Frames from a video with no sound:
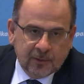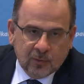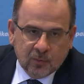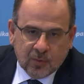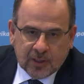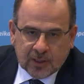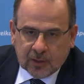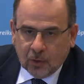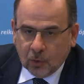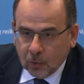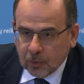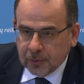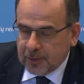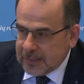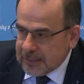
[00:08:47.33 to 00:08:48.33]
where
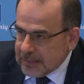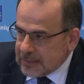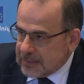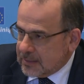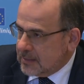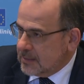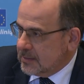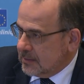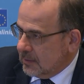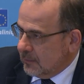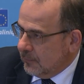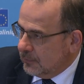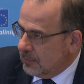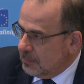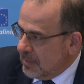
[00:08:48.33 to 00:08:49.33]
all the leaders
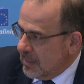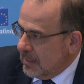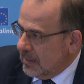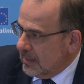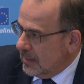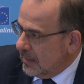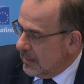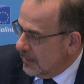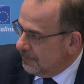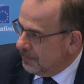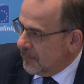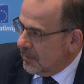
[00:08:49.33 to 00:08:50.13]
of the main uh,